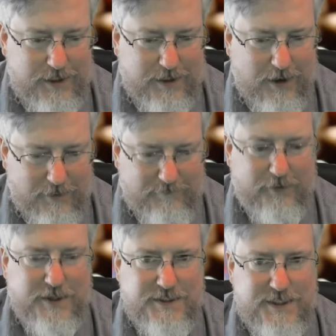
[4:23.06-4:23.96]

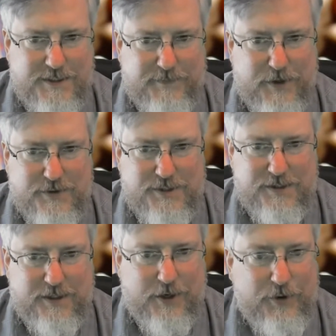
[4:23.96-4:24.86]
conference as opposed to
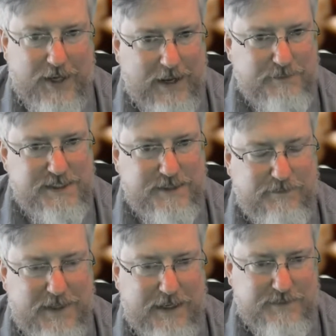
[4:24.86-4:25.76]
the code camps and
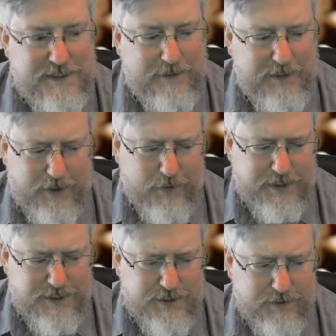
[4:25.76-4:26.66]
meetups that I've been
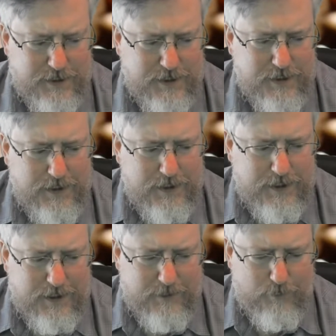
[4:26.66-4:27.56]
going to.
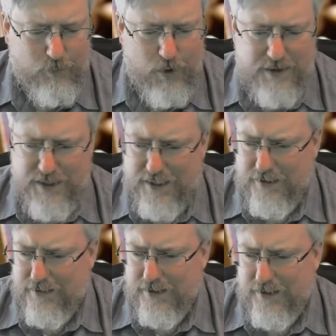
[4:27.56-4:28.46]
One
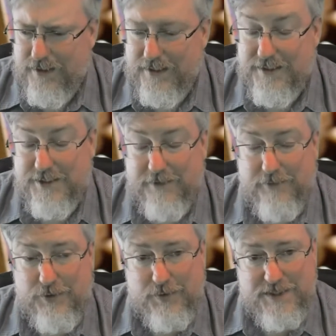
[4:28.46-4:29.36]
thing that I
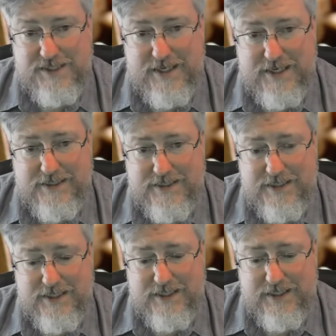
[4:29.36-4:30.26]
discovered was that
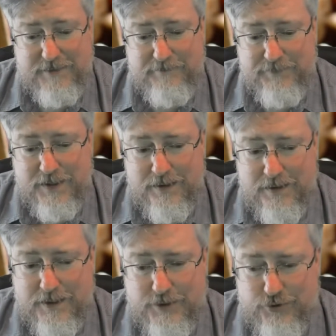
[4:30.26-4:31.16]

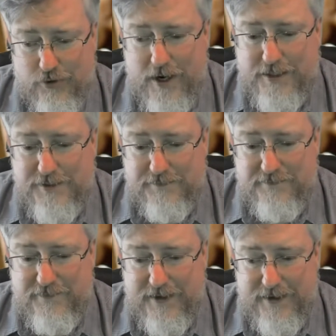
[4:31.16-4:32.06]
trying to
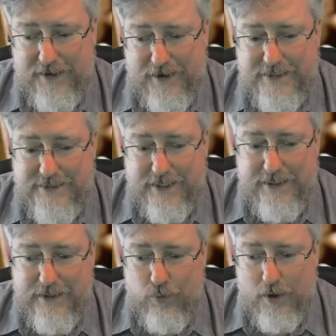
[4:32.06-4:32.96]
fit an
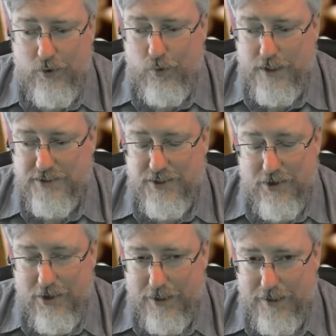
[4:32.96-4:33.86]
Identity 101
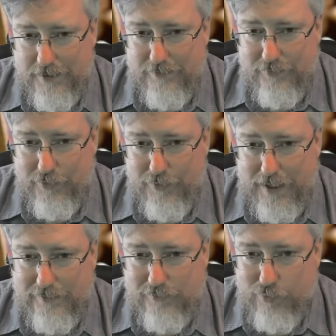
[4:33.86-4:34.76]
talk into
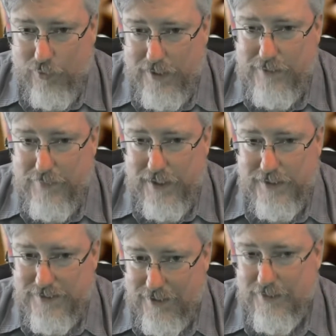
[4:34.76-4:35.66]
a
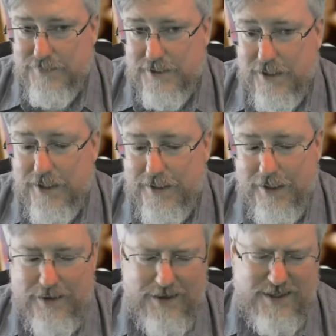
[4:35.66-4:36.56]
20-minute time slot
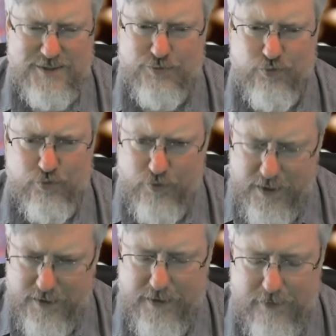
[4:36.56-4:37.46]
is
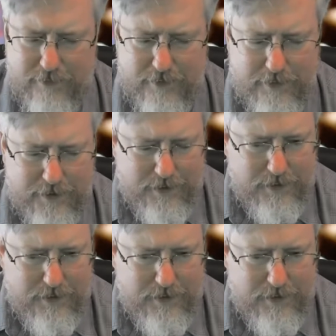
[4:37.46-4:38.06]
really hard.